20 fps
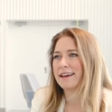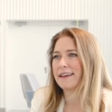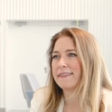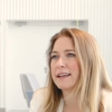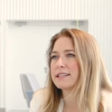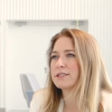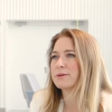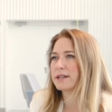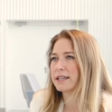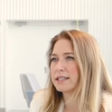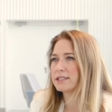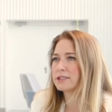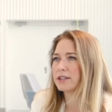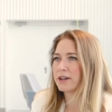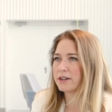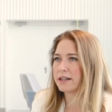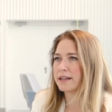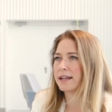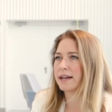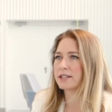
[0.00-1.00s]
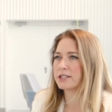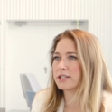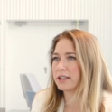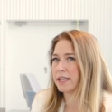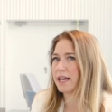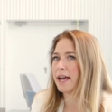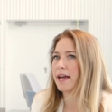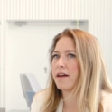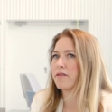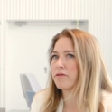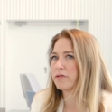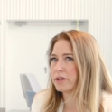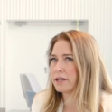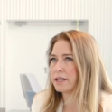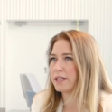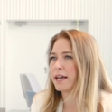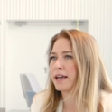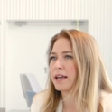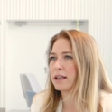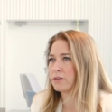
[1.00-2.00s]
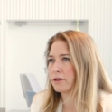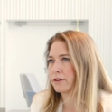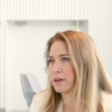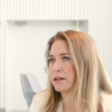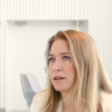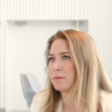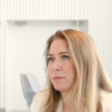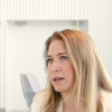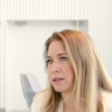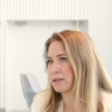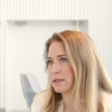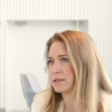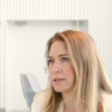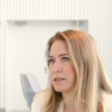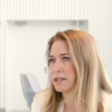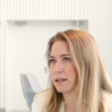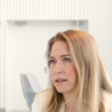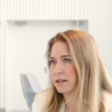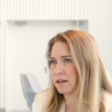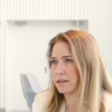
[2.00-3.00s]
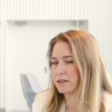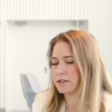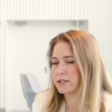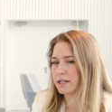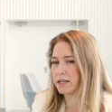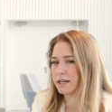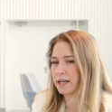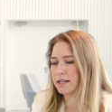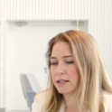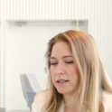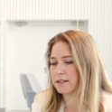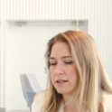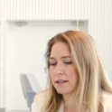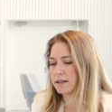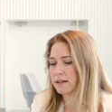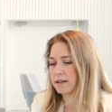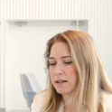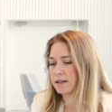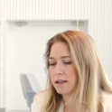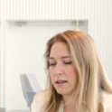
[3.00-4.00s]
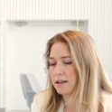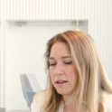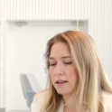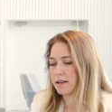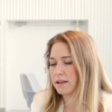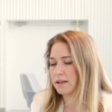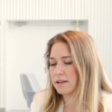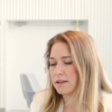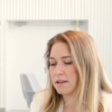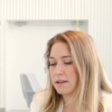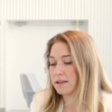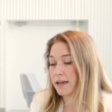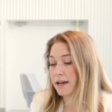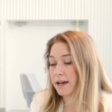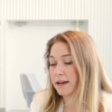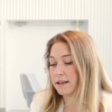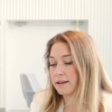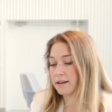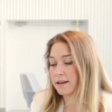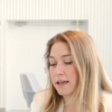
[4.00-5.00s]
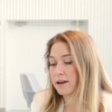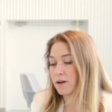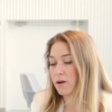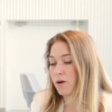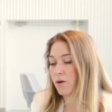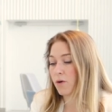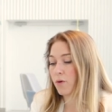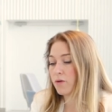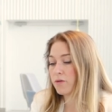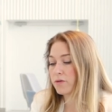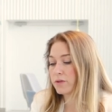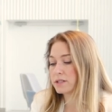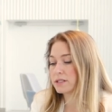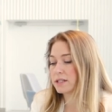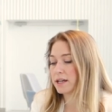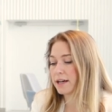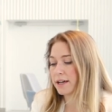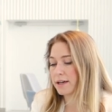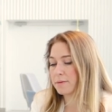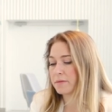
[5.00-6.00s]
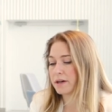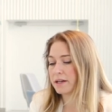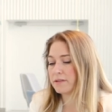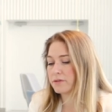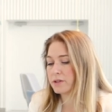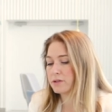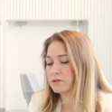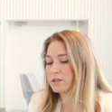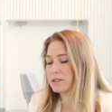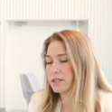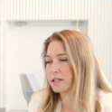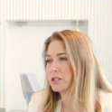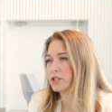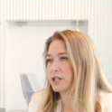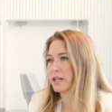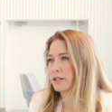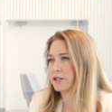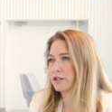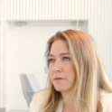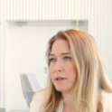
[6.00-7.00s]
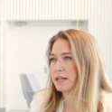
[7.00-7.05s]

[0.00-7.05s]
And that's when I started actually every day learning about this technology. And uh, yeah, and, and over time, my views did change.